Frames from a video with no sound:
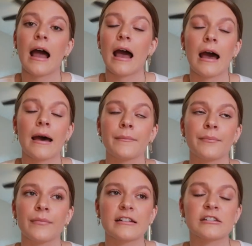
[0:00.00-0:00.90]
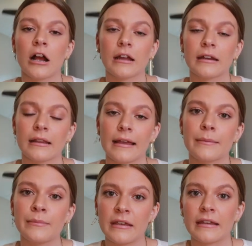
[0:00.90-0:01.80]
um, it's not gonna
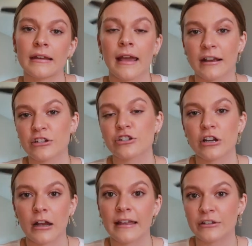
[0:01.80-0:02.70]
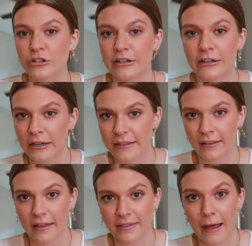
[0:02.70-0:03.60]
like mean an extra entry or anything like